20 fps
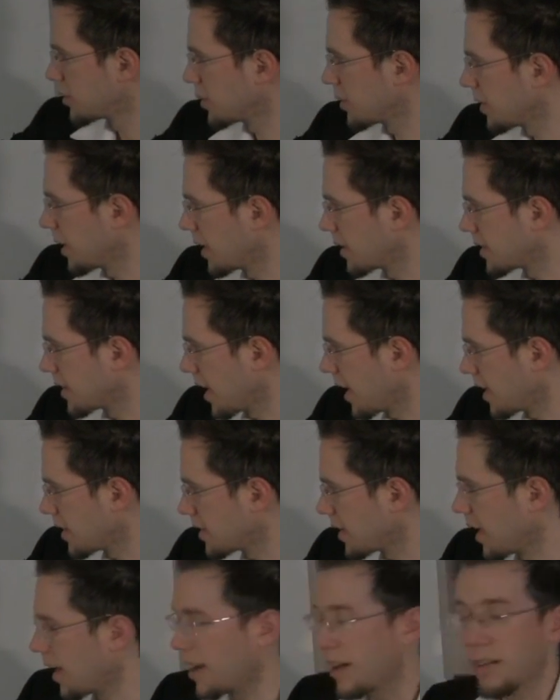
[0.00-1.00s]
So that's
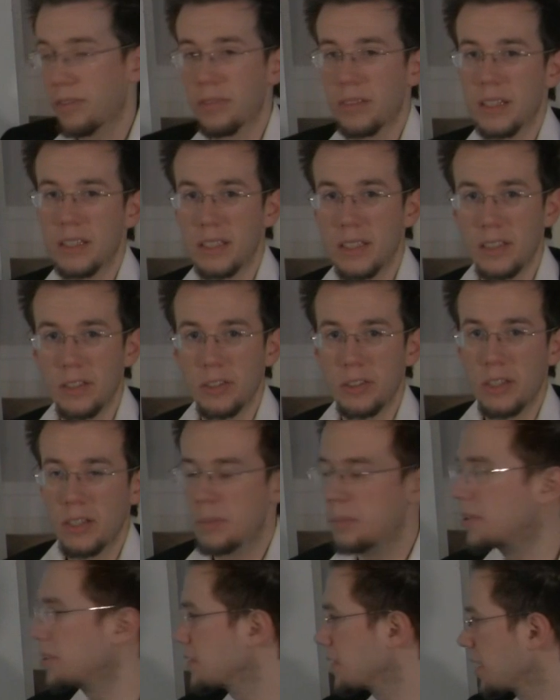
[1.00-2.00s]
SF in the
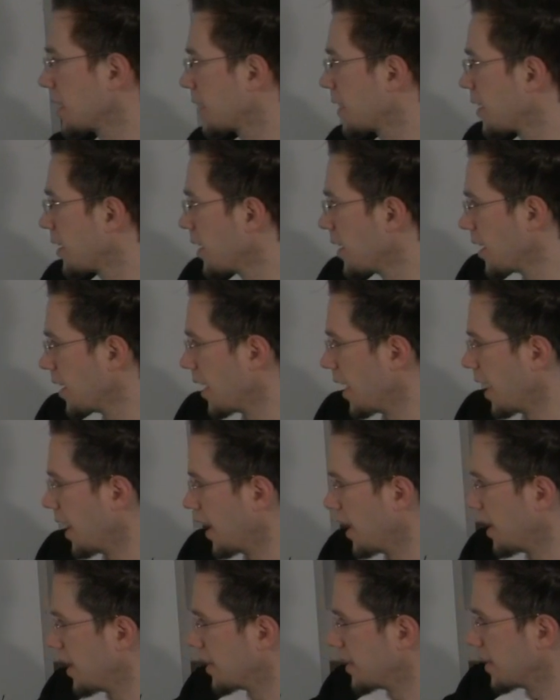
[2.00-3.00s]
sheet music,
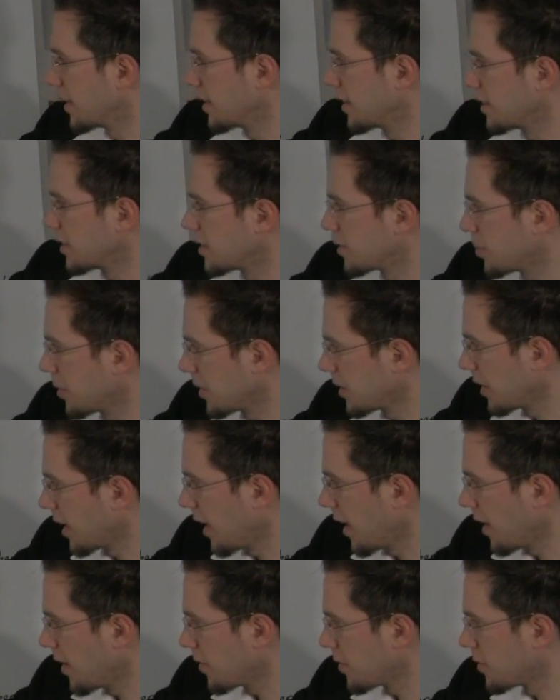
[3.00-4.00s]
and it's spelled
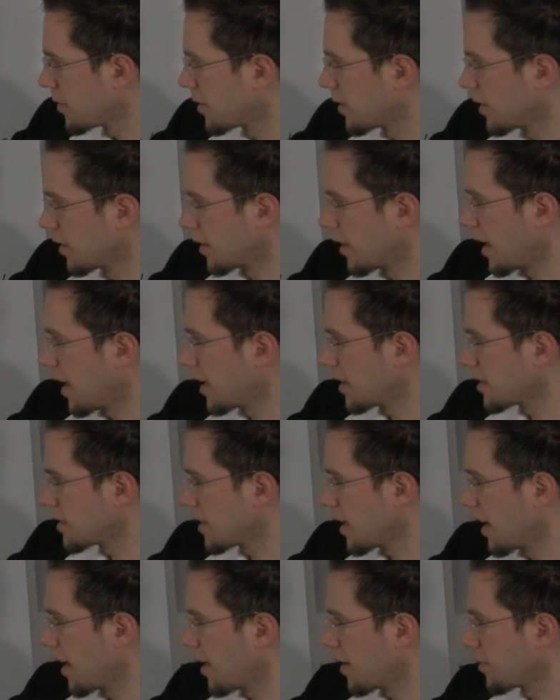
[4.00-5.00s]

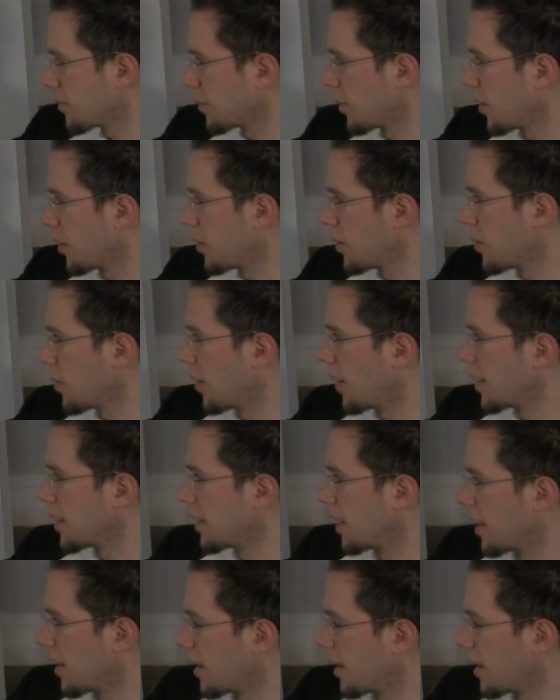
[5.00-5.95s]
SFORZANDO.